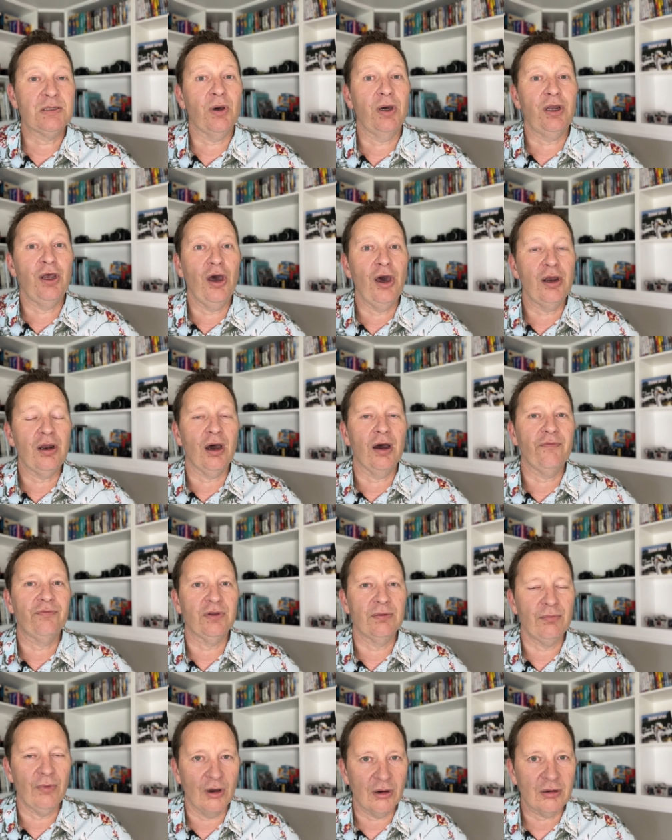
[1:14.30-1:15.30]
I'd heard of
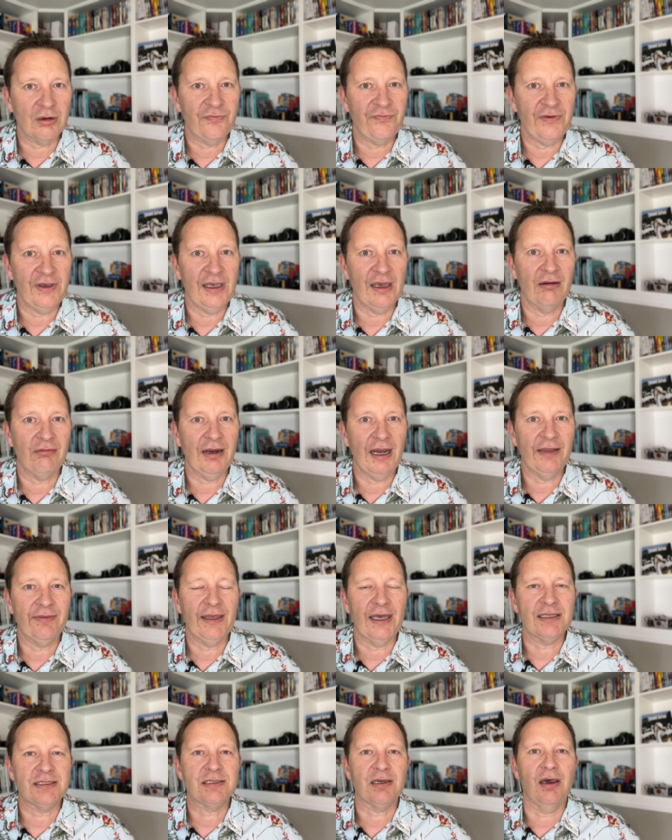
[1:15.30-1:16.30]
lomography around
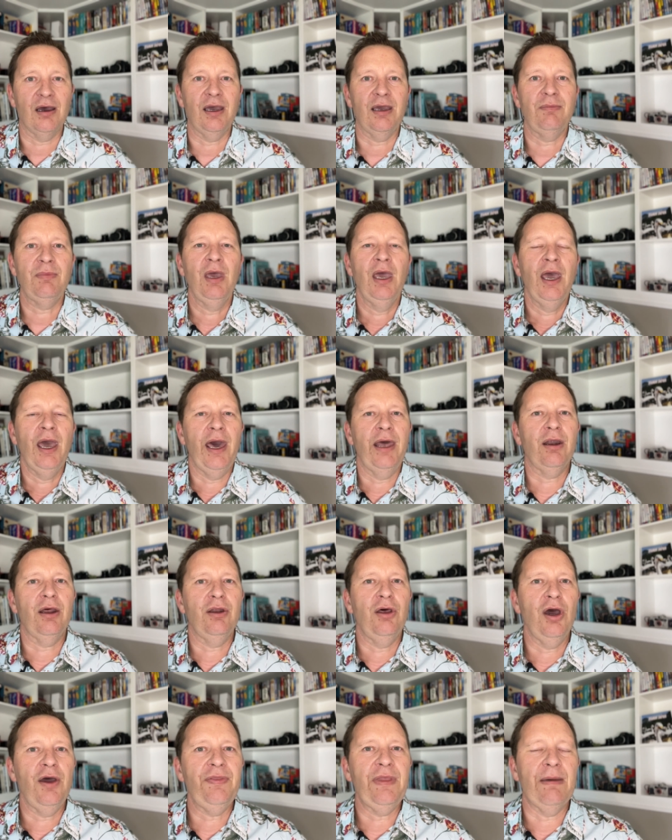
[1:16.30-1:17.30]
that time, and I'd
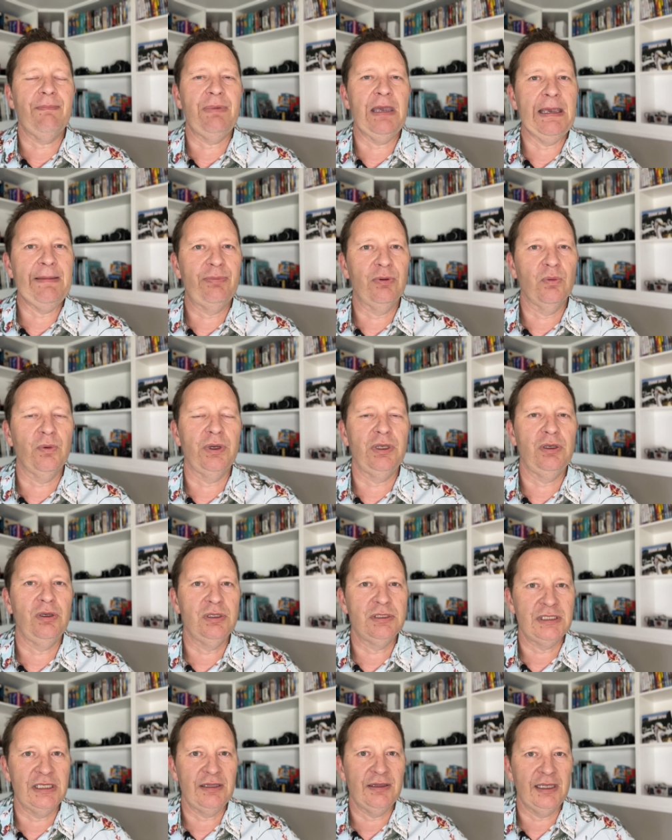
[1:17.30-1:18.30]
heard that people were
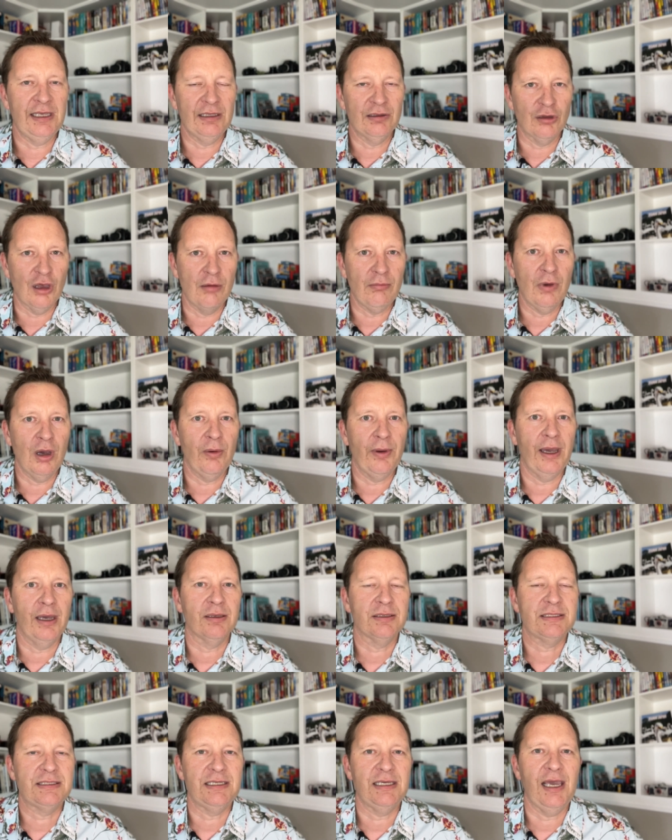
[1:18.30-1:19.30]
using the Lomo
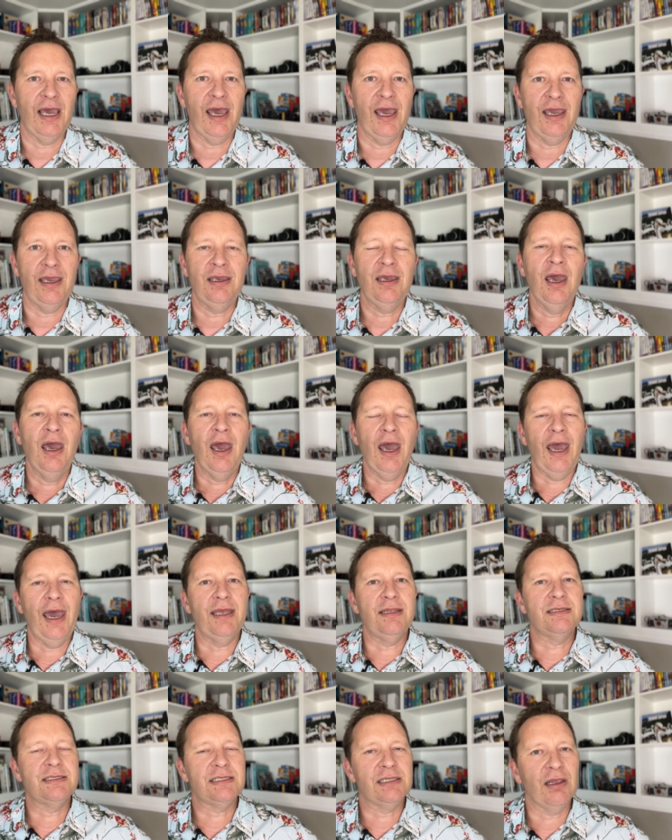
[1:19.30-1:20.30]
LC-A
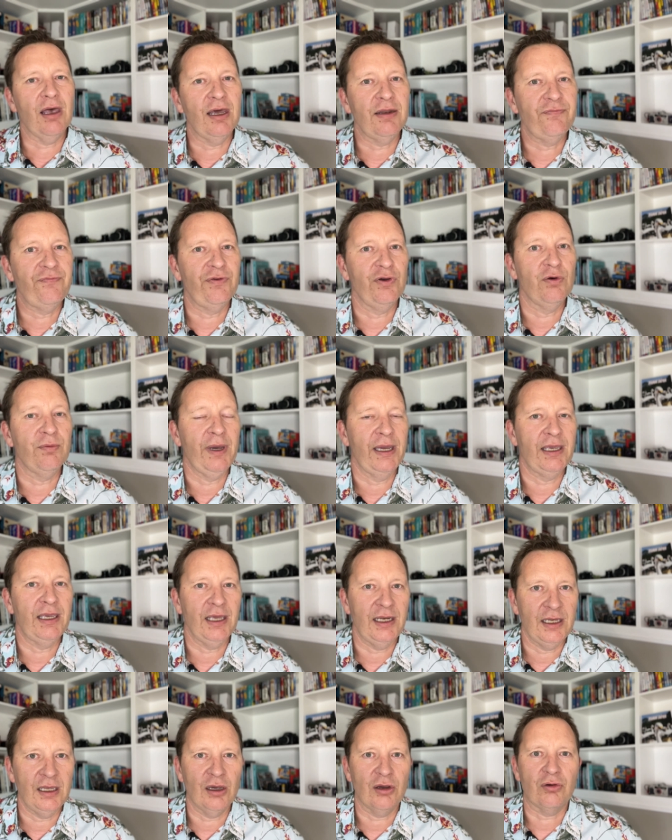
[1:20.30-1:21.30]
and slide film and
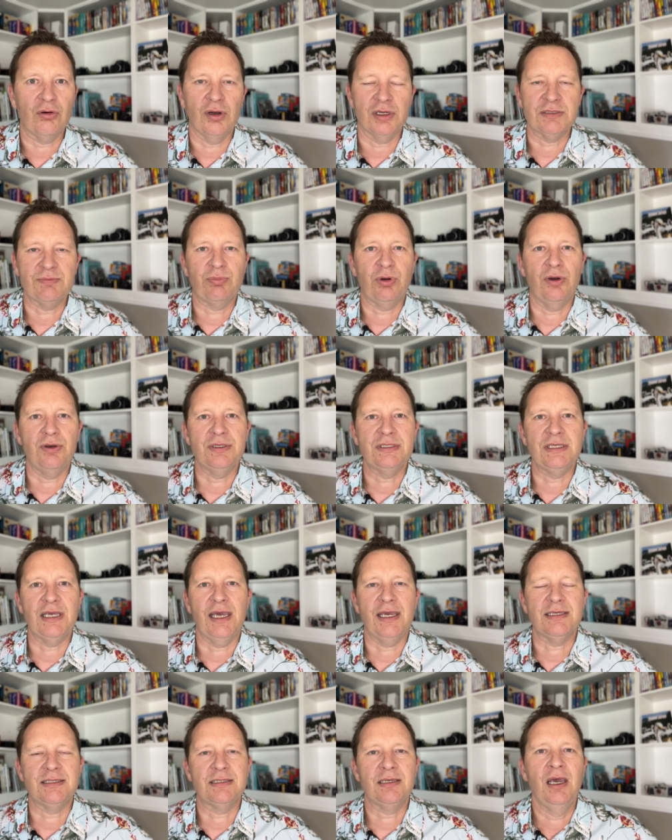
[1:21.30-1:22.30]
getting it
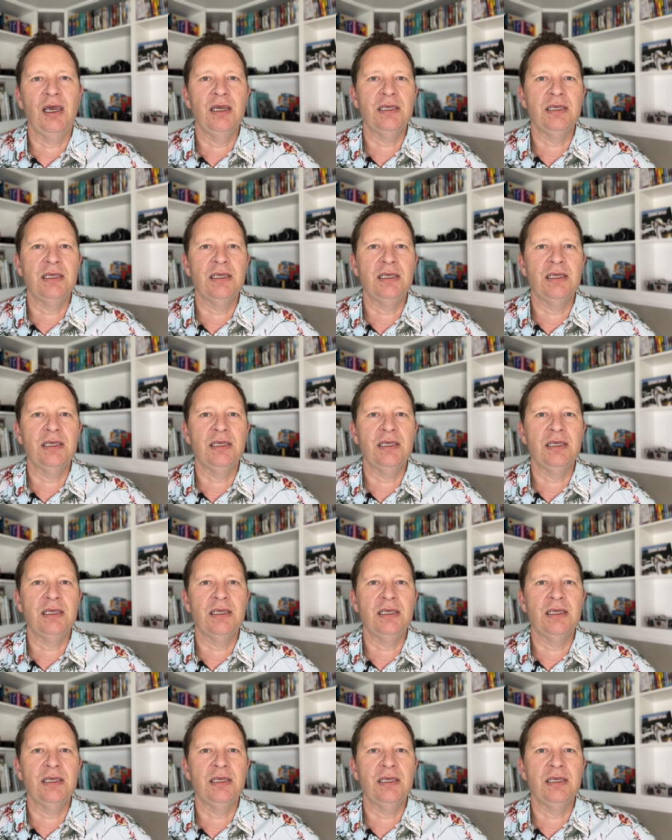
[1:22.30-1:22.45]
cross-processed.